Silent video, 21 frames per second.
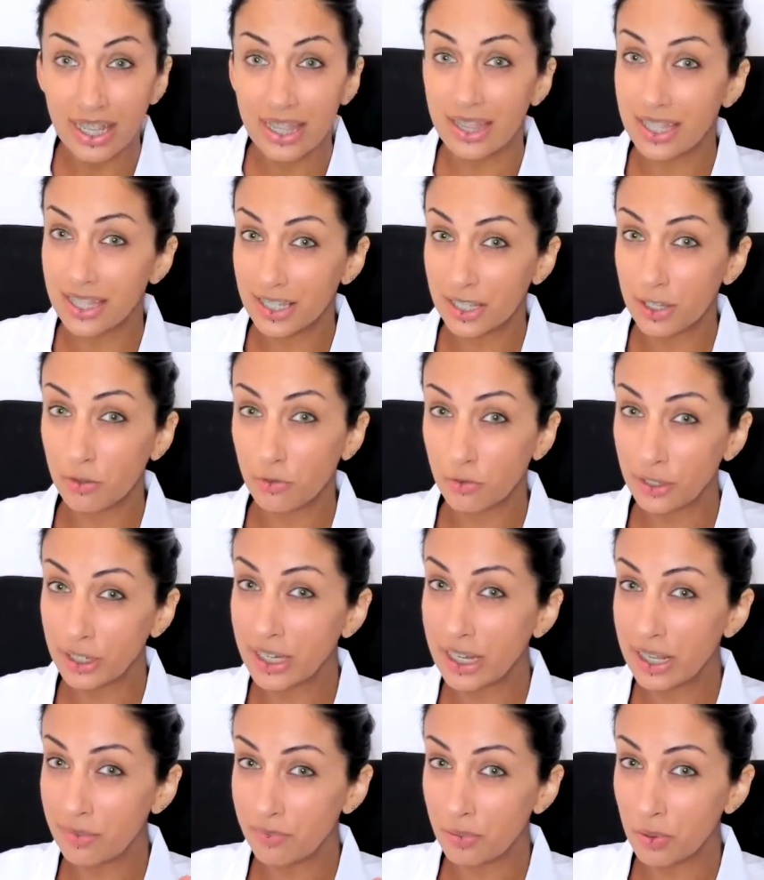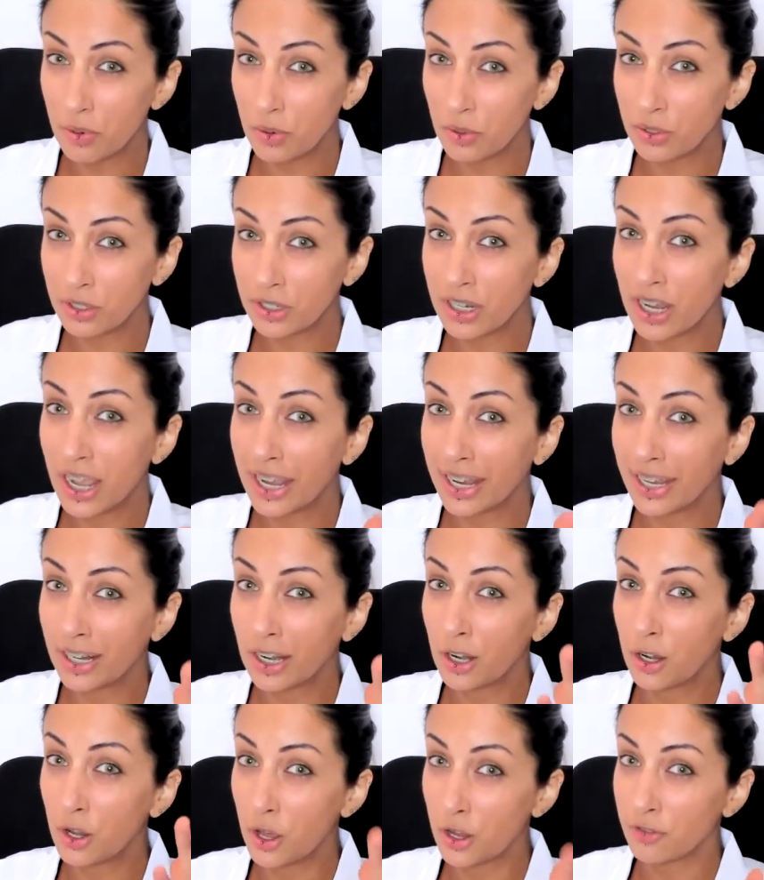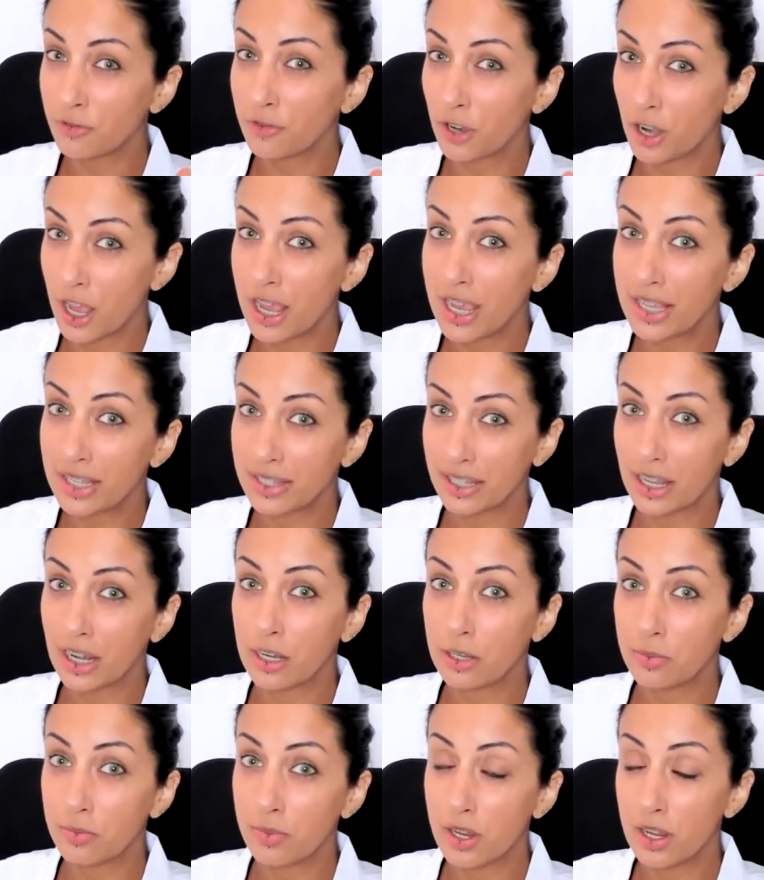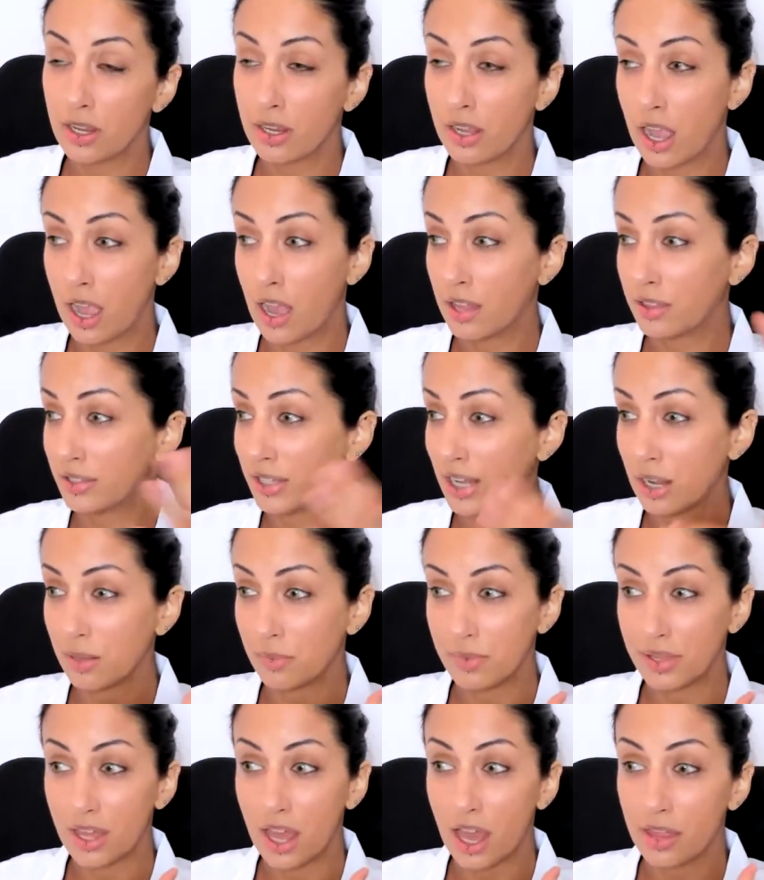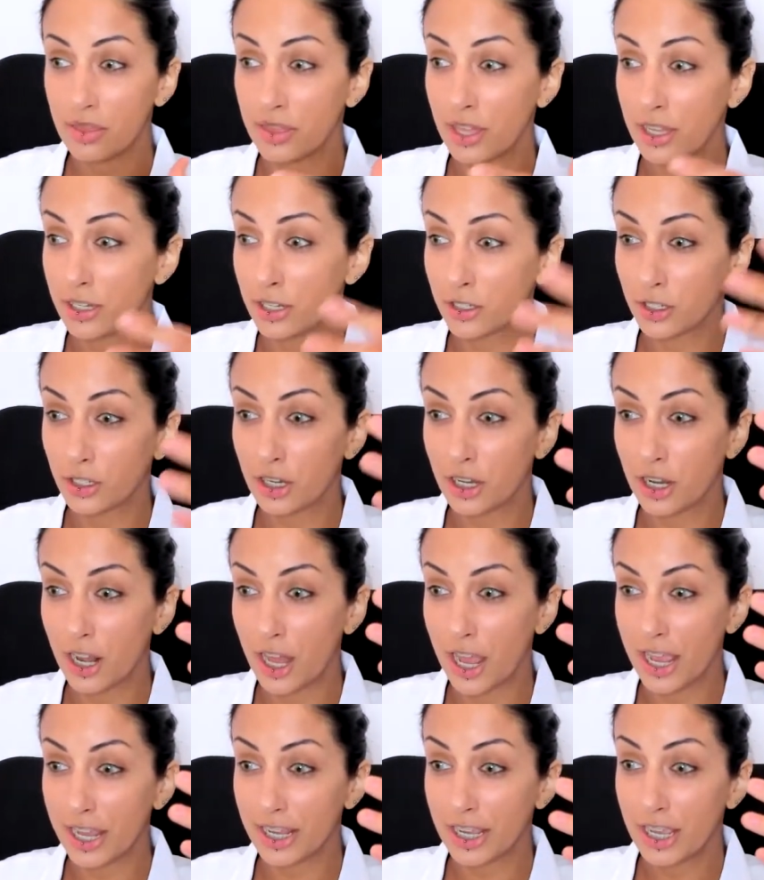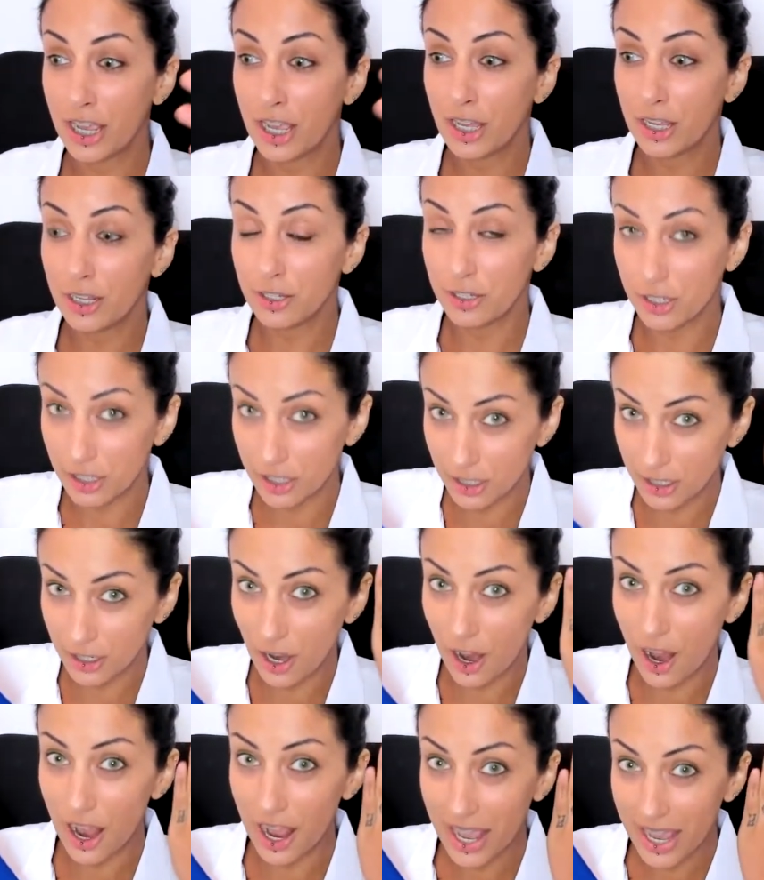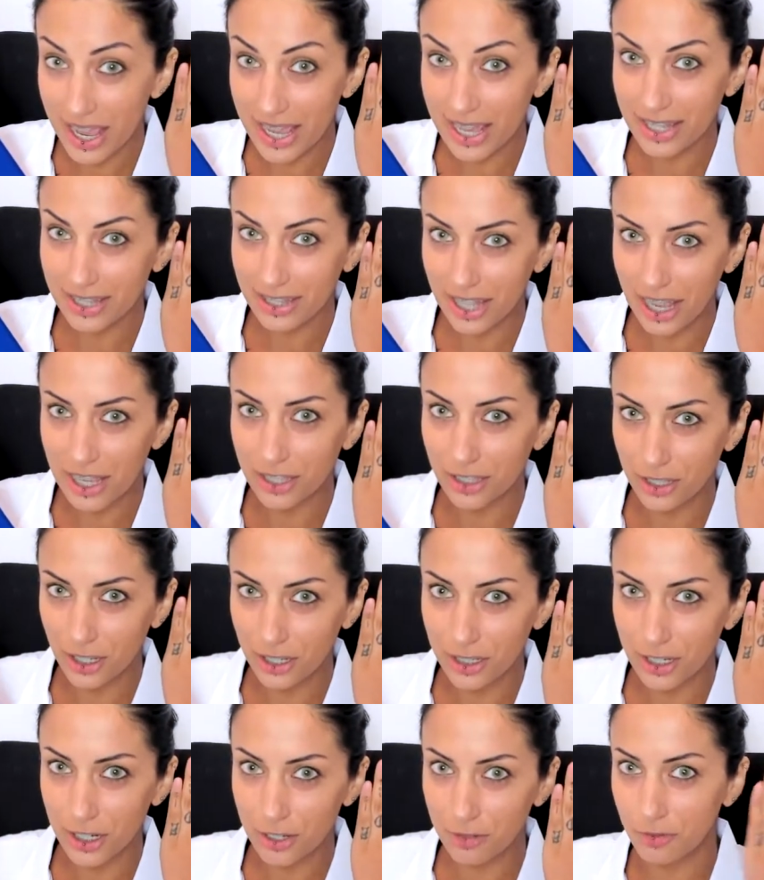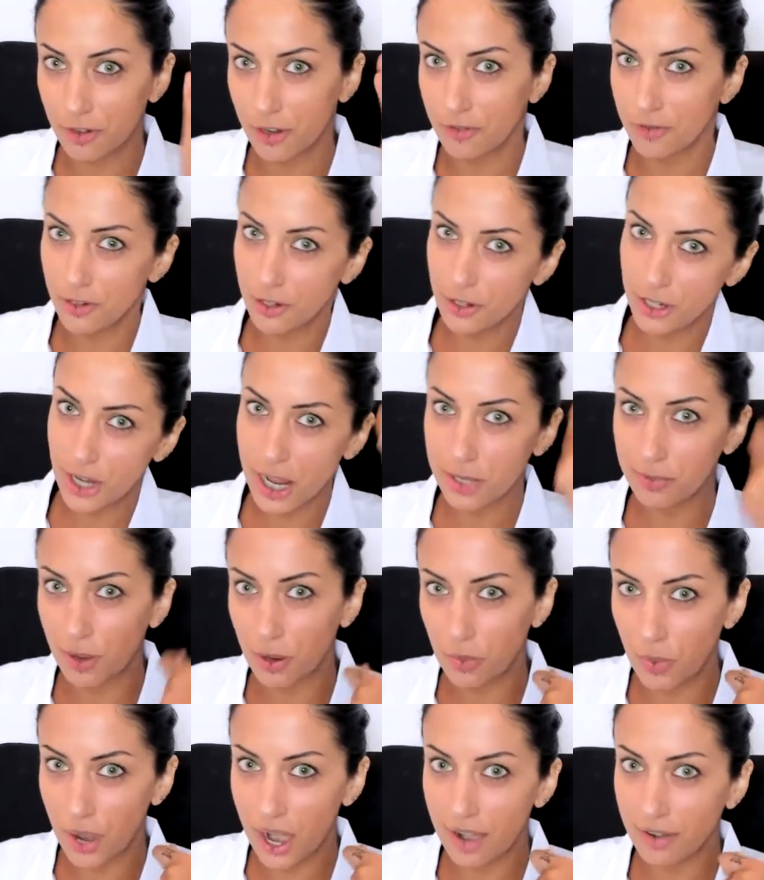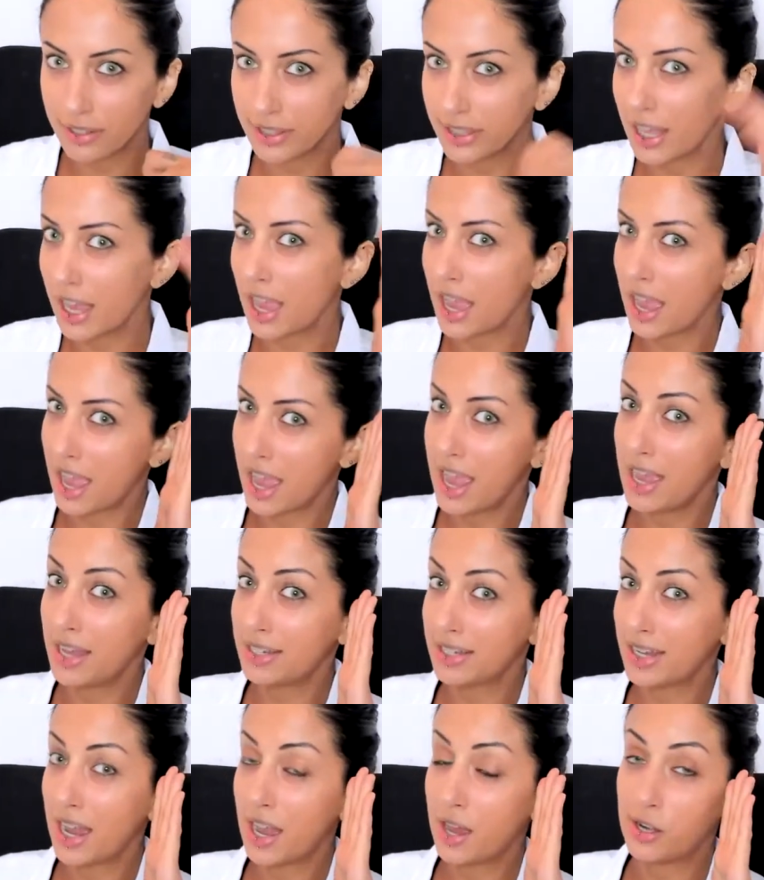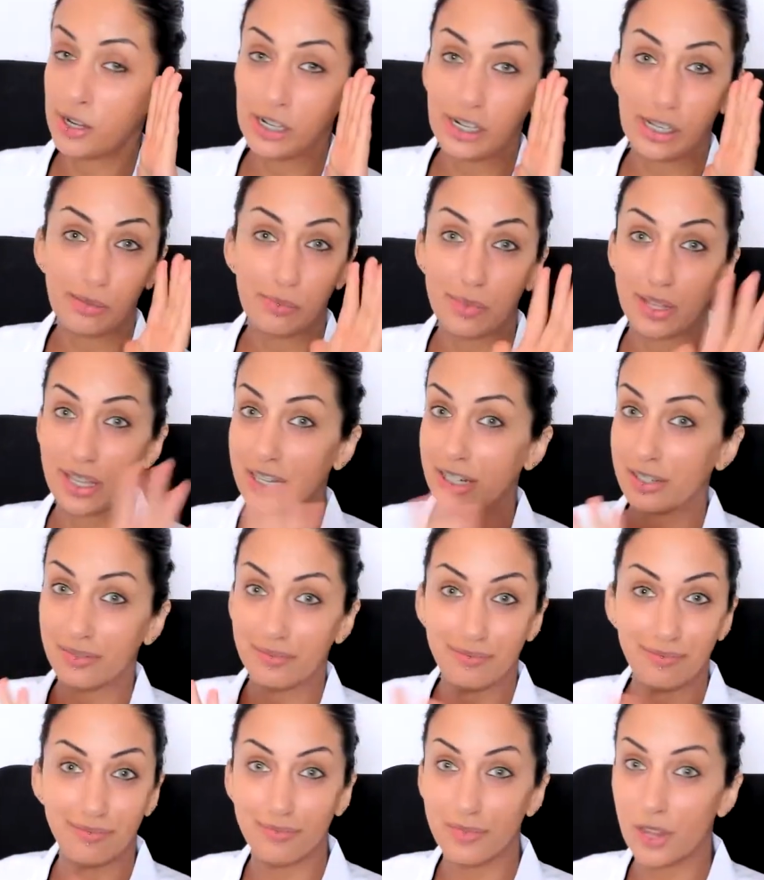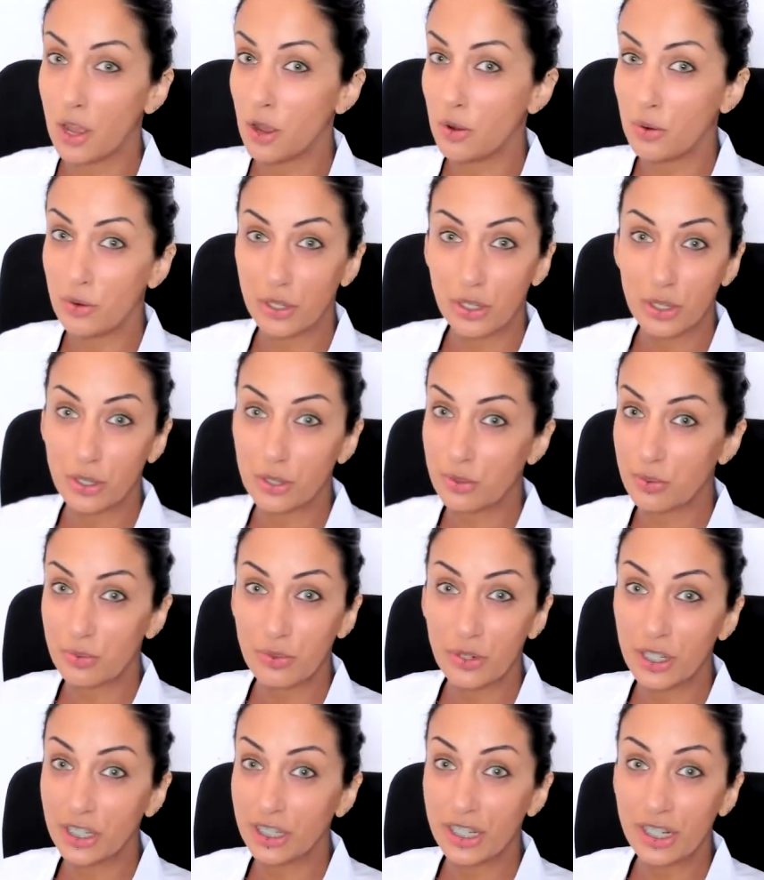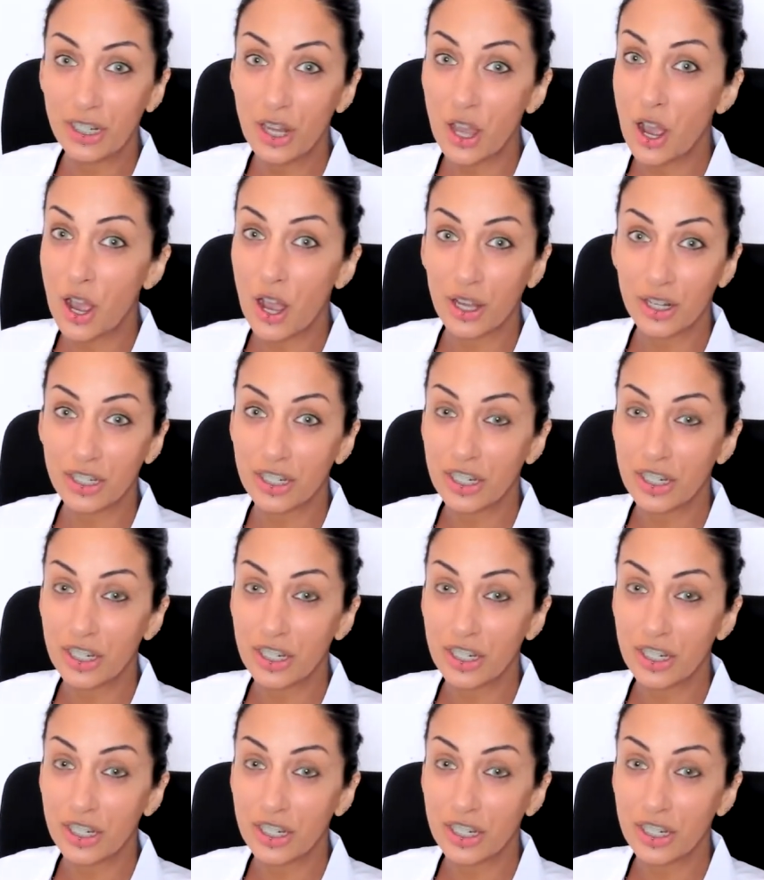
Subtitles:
This is really important. I get a lot of clients telling me that they're just going to like disguise their stitches for a few days by wearing their hair down, and I'm like, no, you're really not.